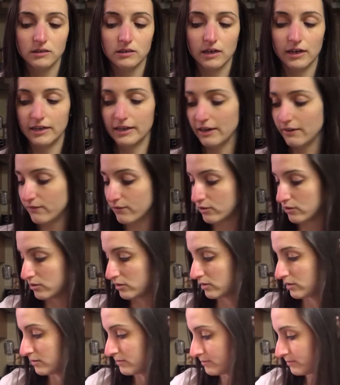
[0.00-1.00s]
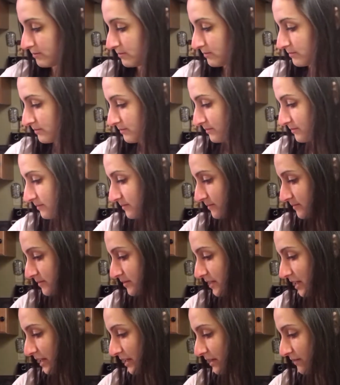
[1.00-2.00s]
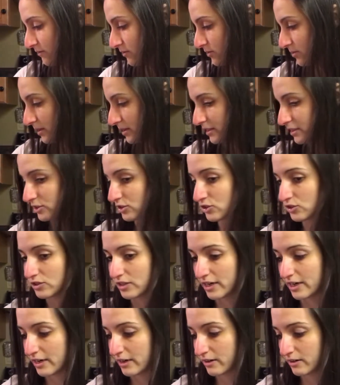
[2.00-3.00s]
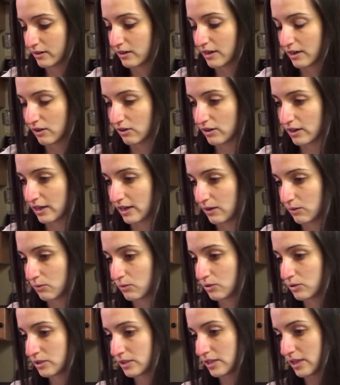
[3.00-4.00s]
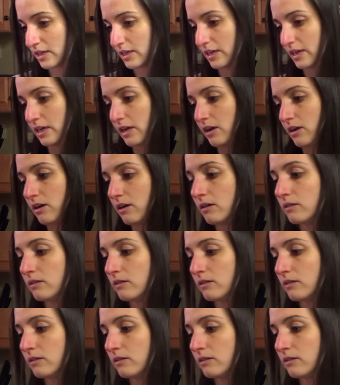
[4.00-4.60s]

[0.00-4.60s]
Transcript: I never really shared. Okay, we'll set it here.